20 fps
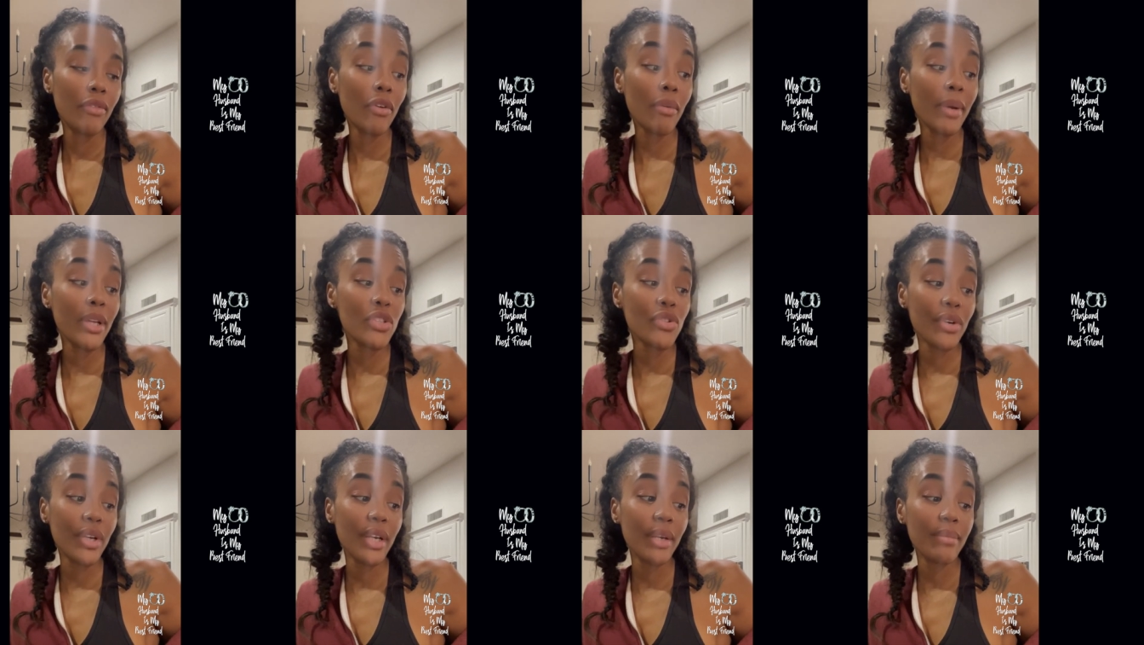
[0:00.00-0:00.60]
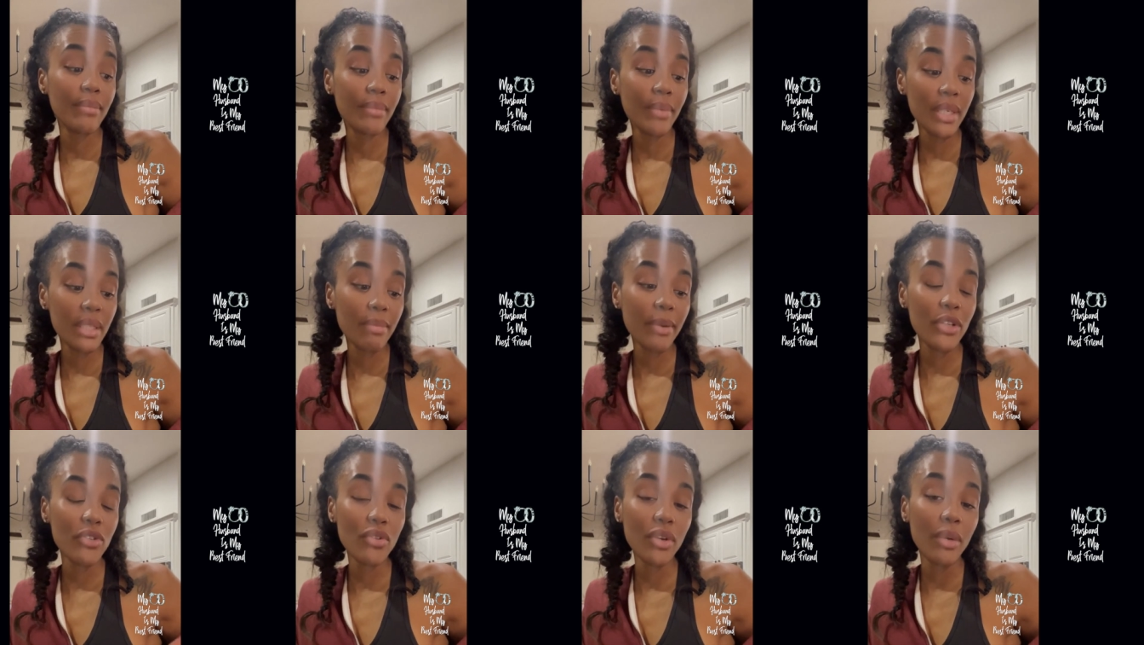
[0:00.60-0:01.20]
for my dream,
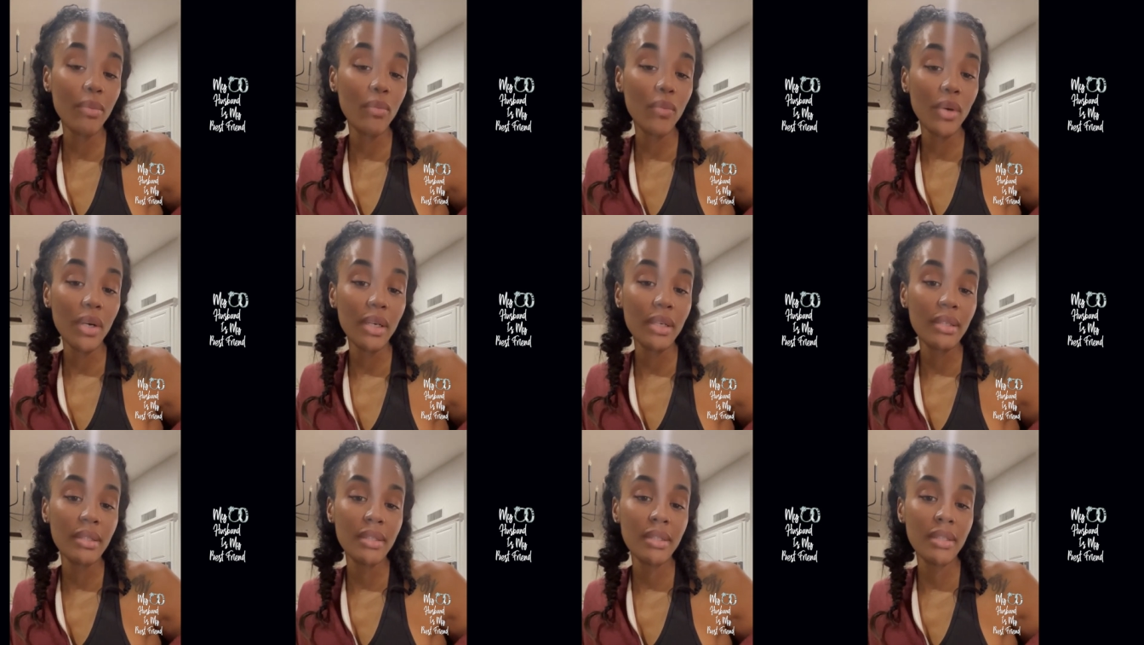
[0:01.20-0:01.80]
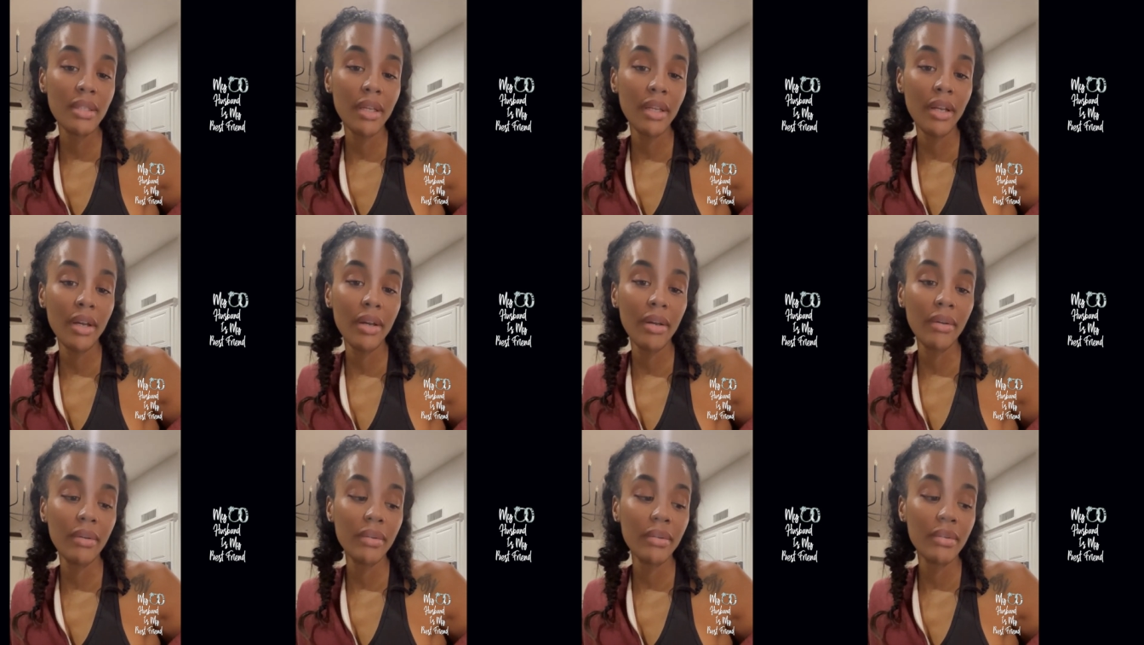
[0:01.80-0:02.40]
because my dream was, you
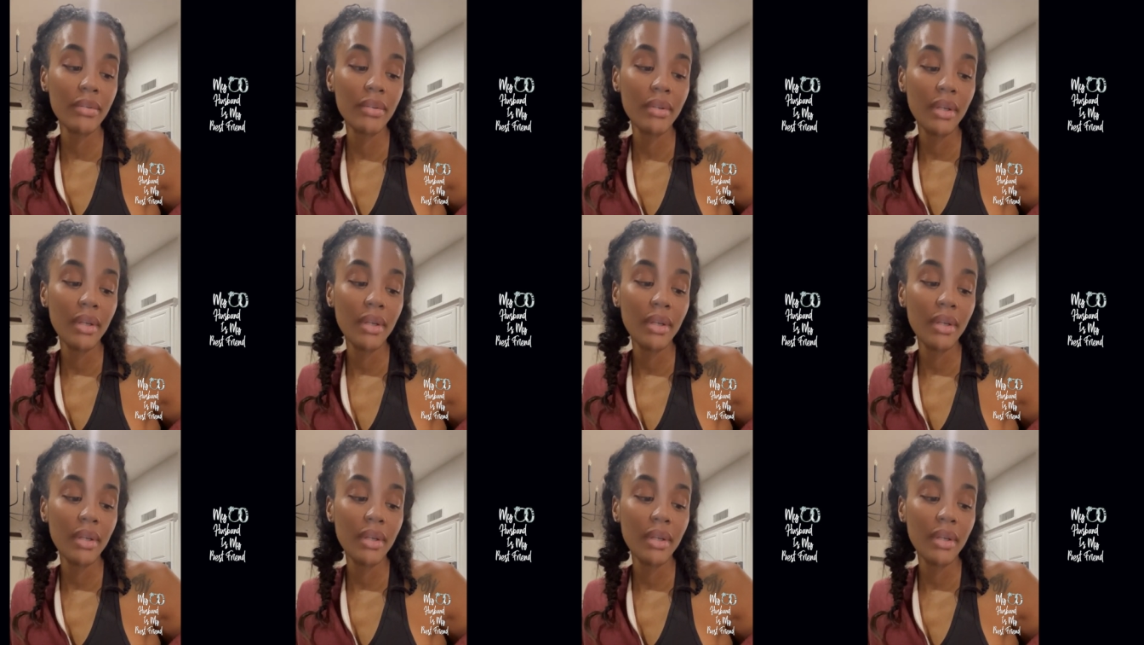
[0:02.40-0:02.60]
know,